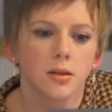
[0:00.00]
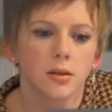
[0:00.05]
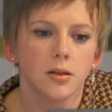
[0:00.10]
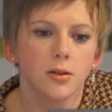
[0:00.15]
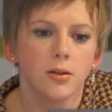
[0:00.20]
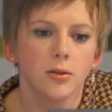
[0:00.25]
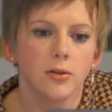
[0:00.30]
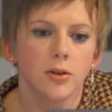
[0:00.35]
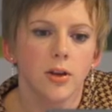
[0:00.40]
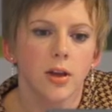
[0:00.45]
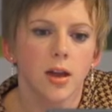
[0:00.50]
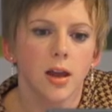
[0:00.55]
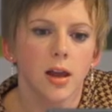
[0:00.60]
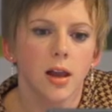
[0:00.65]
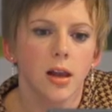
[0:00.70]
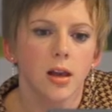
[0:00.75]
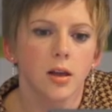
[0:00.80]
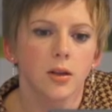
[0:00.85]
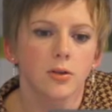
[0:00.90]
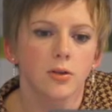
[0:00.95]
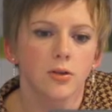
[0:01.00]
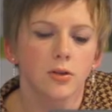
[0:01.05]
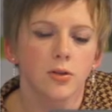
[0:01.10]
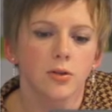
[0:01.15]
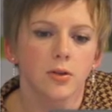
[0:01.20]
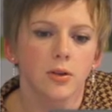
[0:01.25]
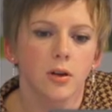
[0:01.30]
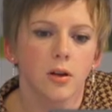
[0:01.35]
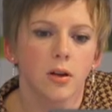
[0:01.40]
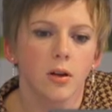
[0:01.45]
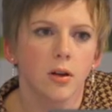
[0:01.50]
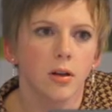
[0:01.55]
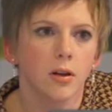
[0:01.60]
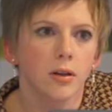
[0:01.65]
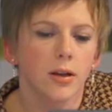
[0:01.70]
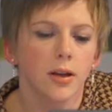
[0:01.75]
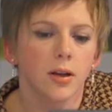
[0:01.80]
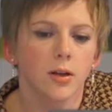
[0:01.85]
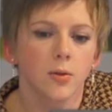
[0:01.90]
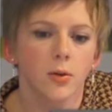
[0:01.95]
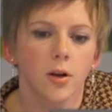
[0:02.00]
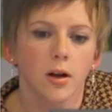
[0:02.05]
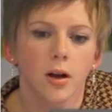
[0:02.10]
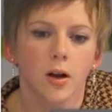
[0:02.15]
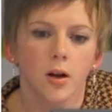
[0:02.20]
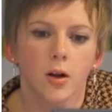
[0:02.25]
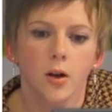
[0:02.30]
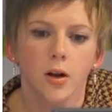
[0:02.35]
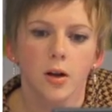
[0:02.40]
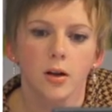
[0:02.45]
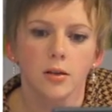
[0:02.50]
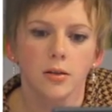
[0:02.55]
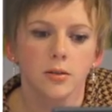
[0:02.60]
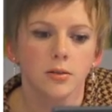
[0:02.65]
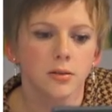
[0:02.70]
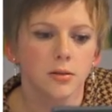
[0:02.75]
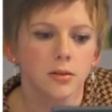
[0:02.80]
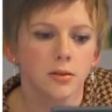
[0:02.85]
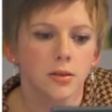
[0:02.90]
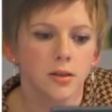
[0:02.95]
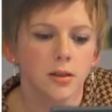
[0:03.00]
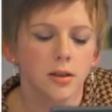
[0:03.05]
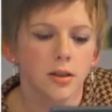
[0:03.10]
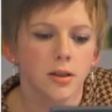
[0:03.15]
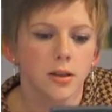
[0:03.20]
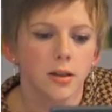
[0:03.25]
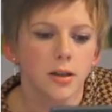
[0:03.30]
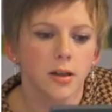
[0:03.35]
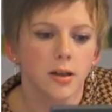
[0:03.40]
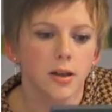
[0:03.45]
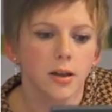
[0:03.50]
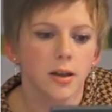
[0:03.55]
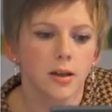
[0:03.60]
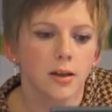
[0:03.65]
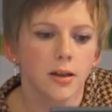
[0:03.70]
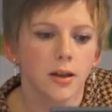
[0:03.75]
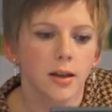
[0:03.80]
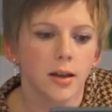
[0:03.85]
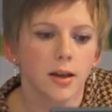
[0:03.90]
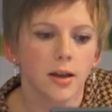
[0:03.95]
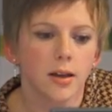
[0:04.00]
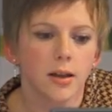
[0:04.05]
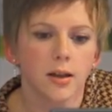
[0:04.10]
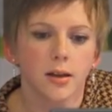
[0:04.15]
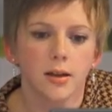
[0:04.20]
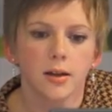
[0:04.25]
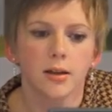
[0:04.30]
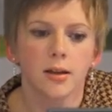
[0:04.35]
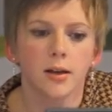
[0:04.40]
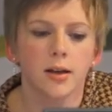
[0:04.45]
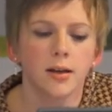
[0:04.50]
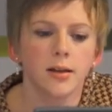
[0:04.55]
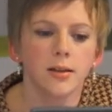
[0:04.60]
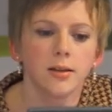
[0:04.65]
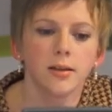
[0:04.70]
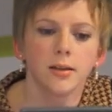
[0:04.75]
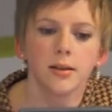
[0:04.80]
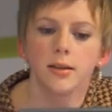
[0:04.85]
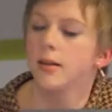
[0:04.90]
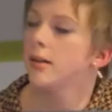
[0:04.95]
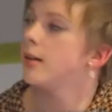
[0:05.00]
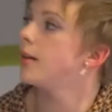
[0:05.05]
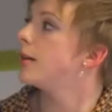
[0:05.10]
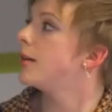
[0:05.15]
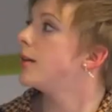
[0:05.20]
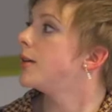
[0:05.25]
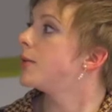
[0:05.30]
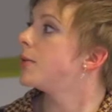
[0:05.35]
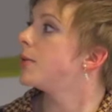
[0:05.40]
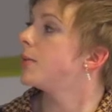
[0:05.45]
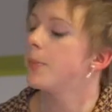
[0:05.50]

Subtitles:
you say hello to the network logo, and here